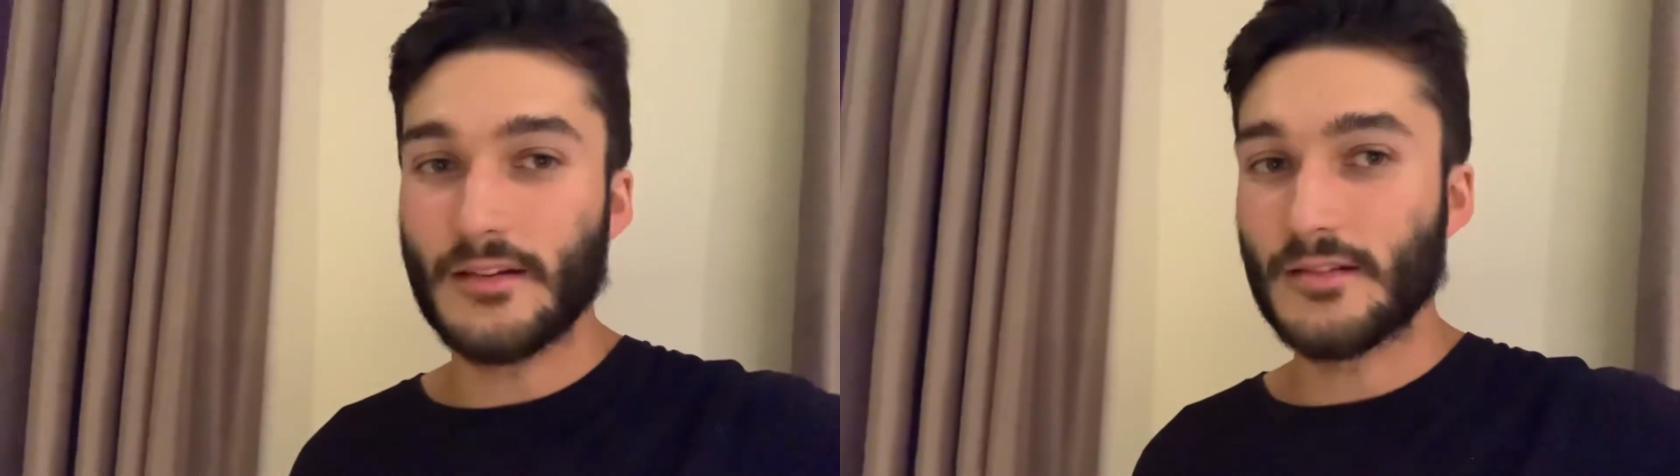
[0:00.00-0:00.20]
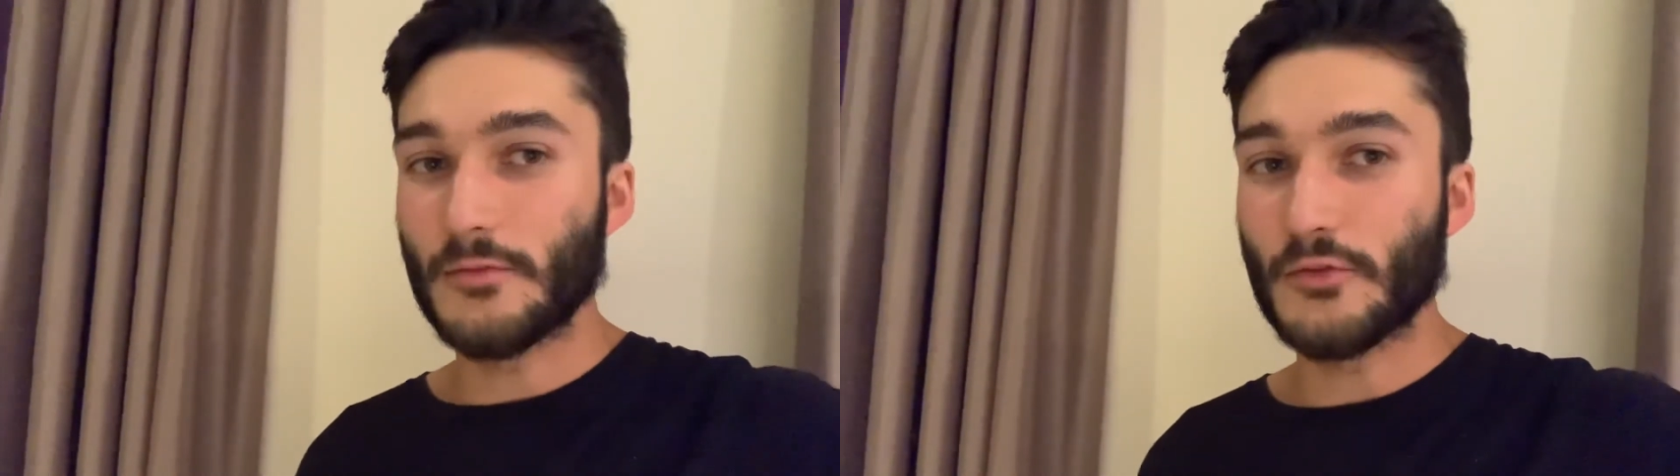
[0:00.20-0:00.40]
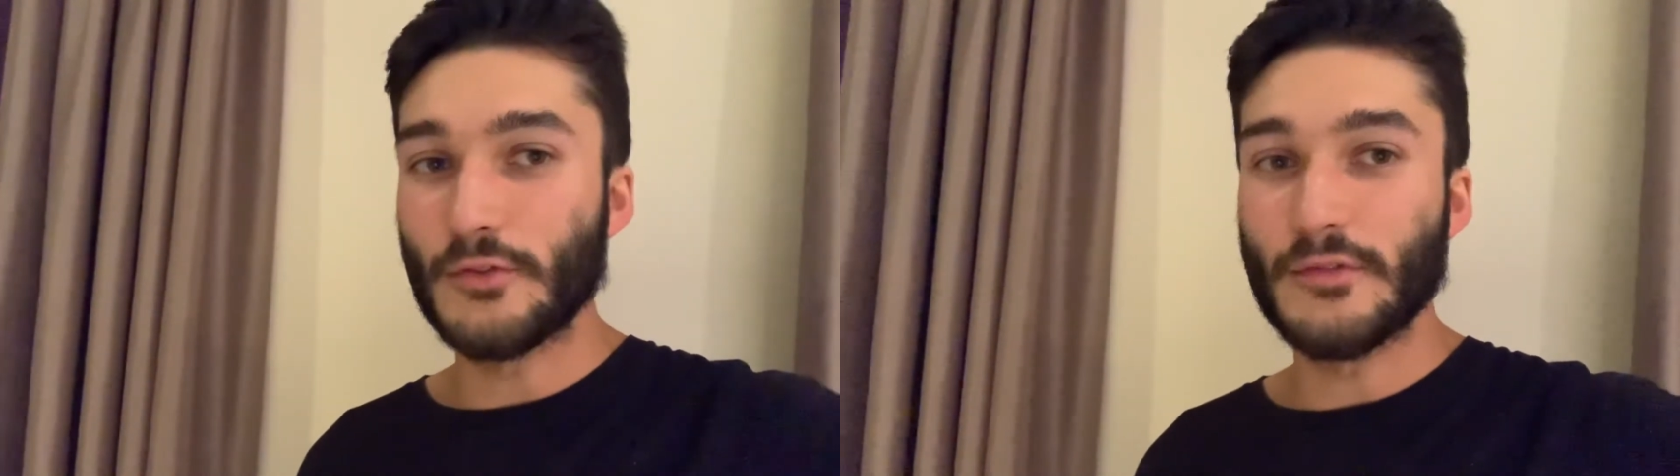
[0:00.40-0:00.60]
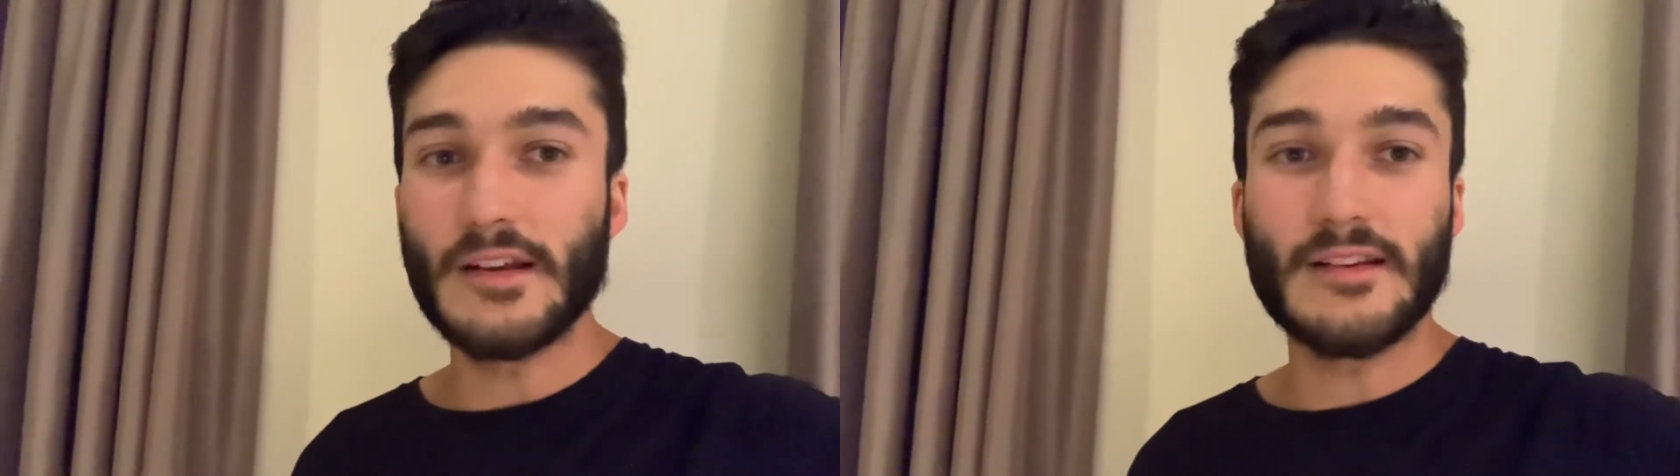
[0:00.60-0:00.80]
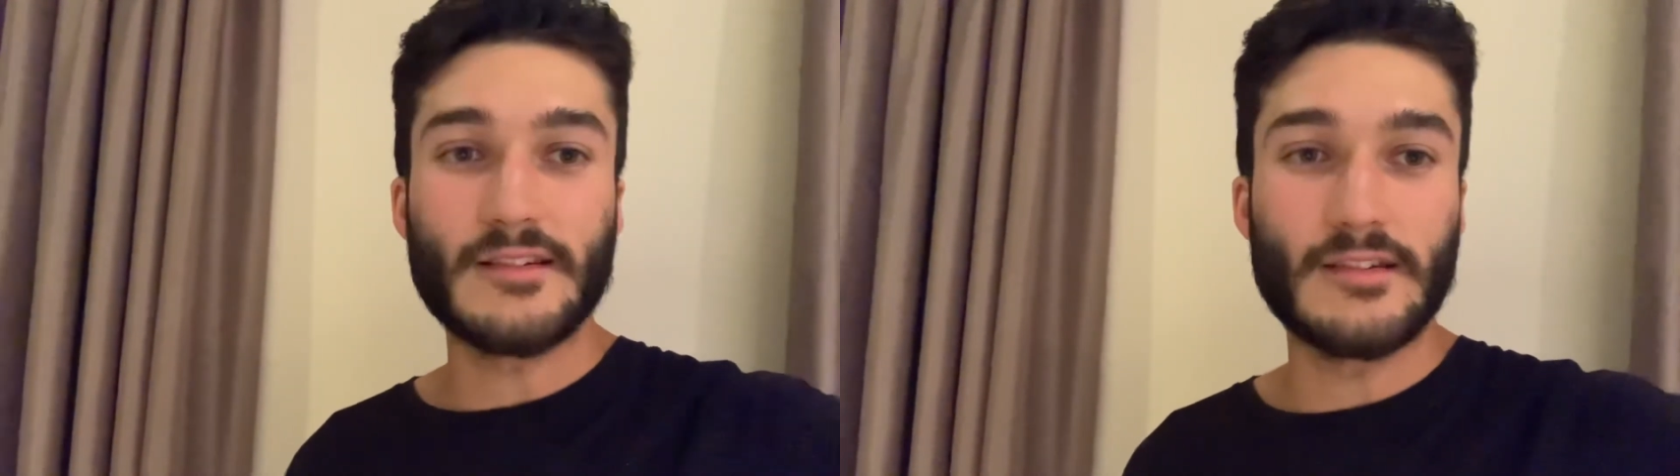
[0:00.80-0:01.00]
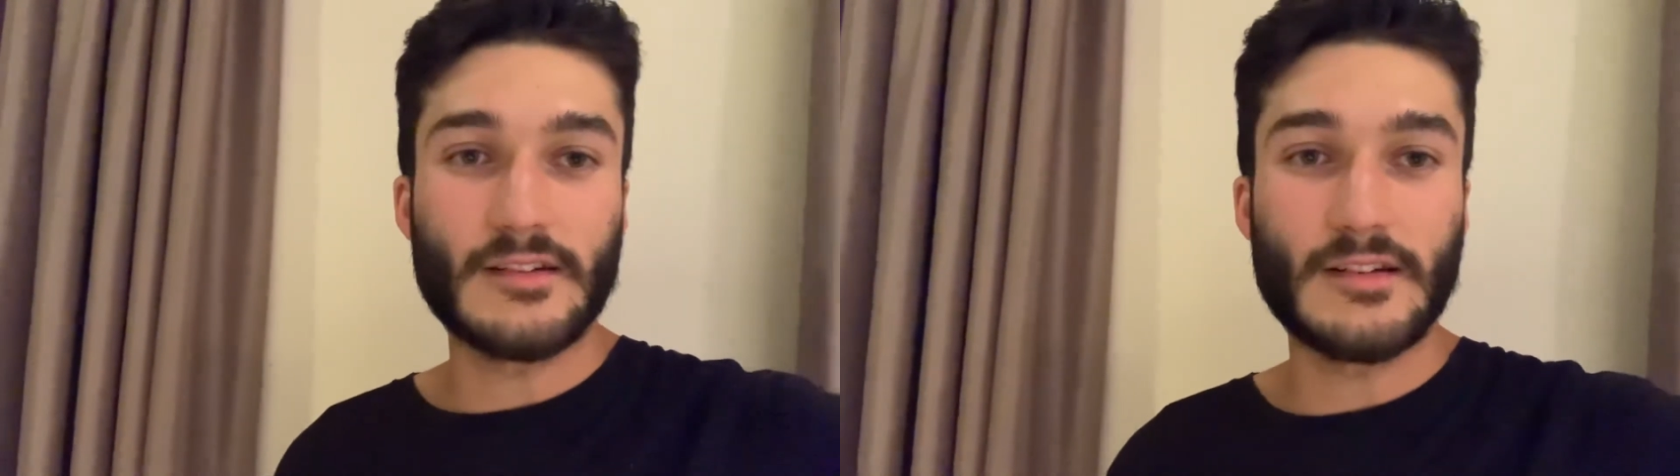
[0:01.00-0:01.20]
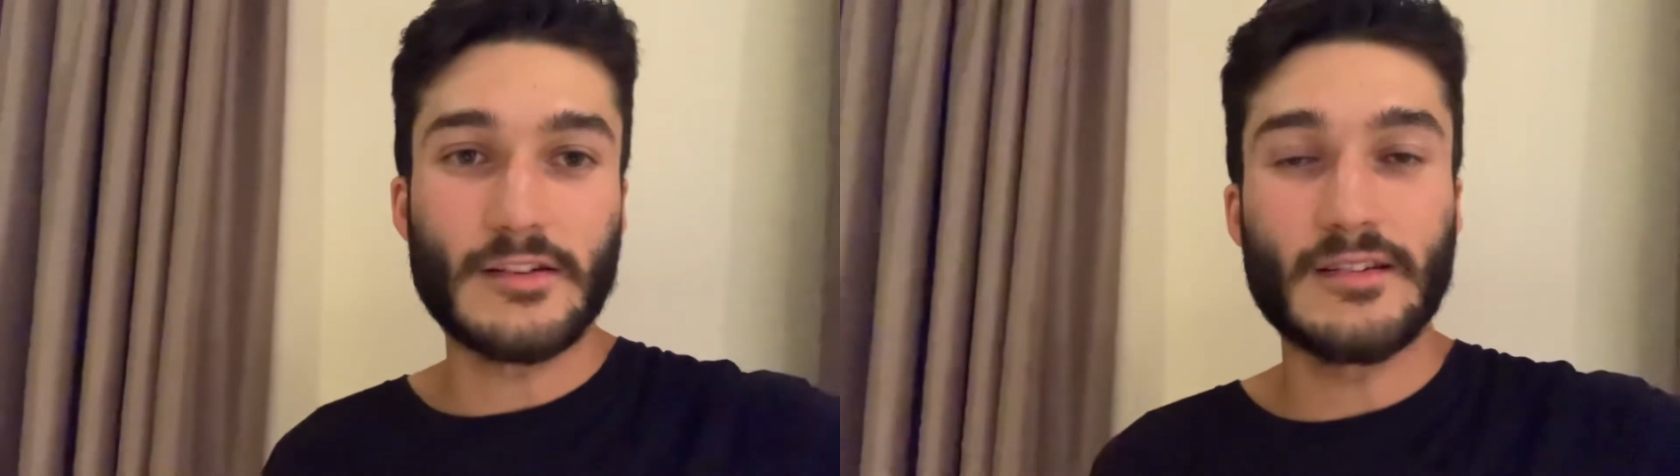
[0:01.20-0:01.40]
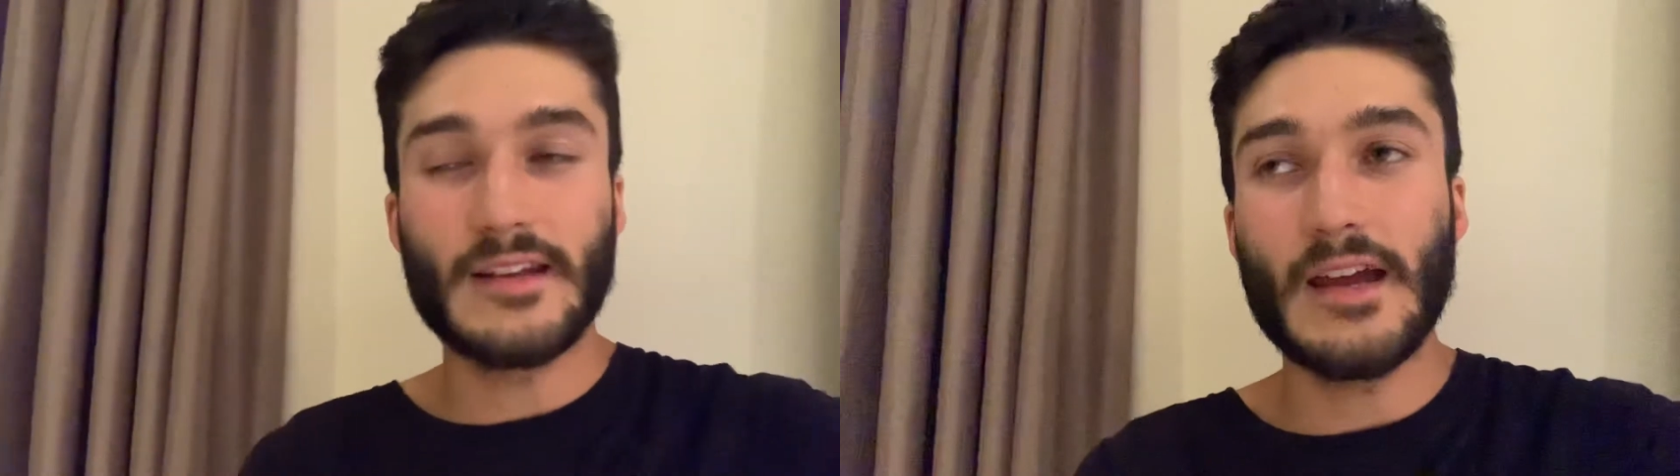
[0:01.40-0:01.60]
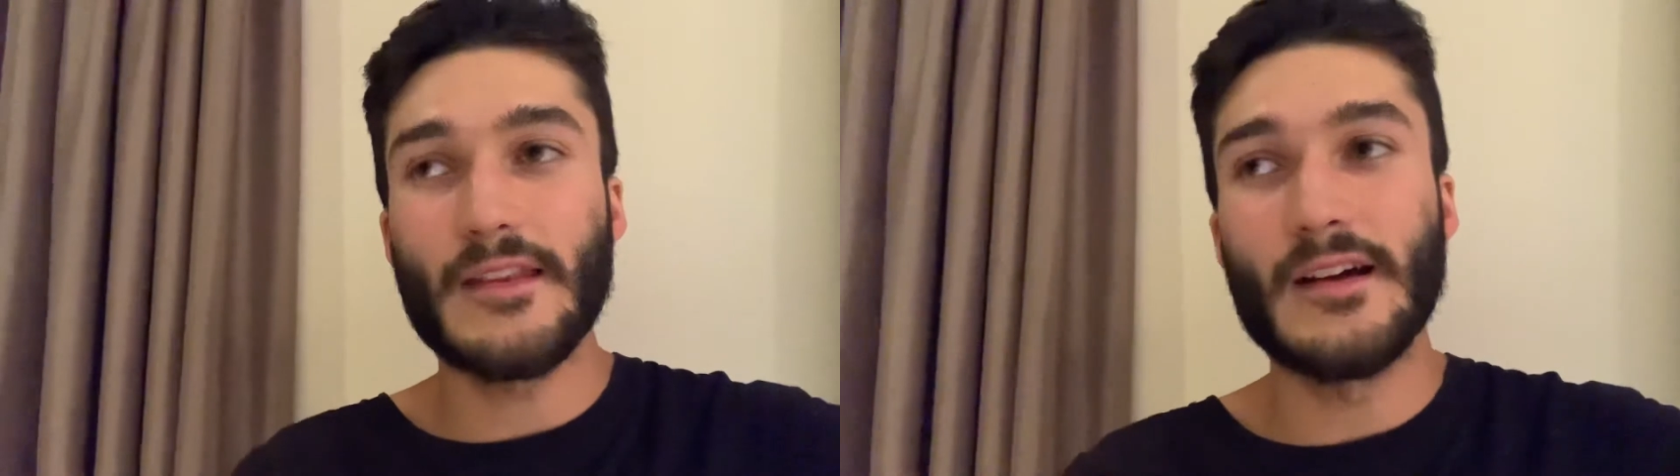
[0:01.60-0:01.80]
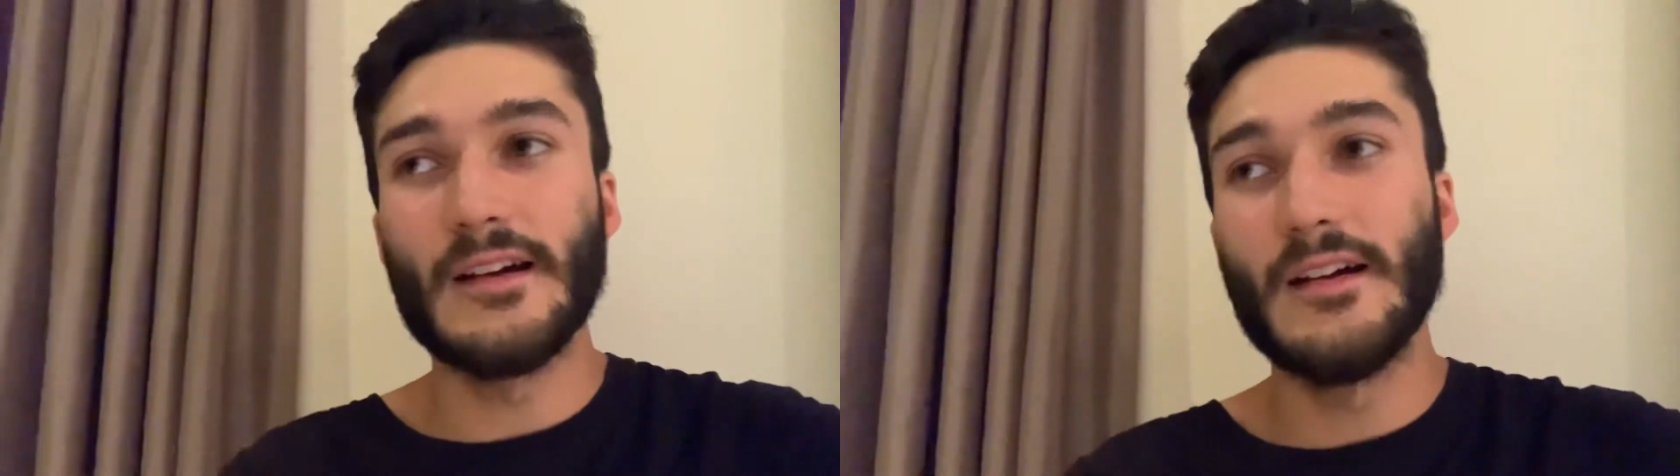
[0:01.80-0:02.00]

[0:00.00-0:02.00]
some sort of release, and it's kind of good to get that.